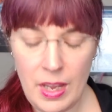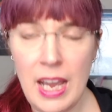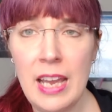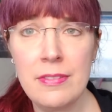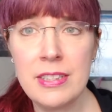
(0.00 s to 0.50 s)

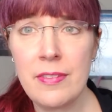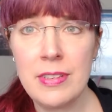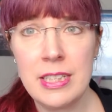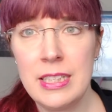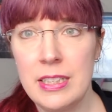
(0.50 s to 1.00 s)
have
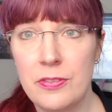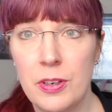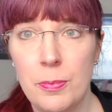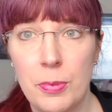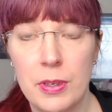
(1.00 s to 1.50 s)
17
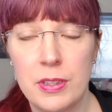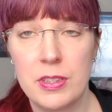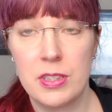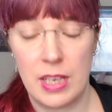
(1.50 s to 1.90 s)
different books,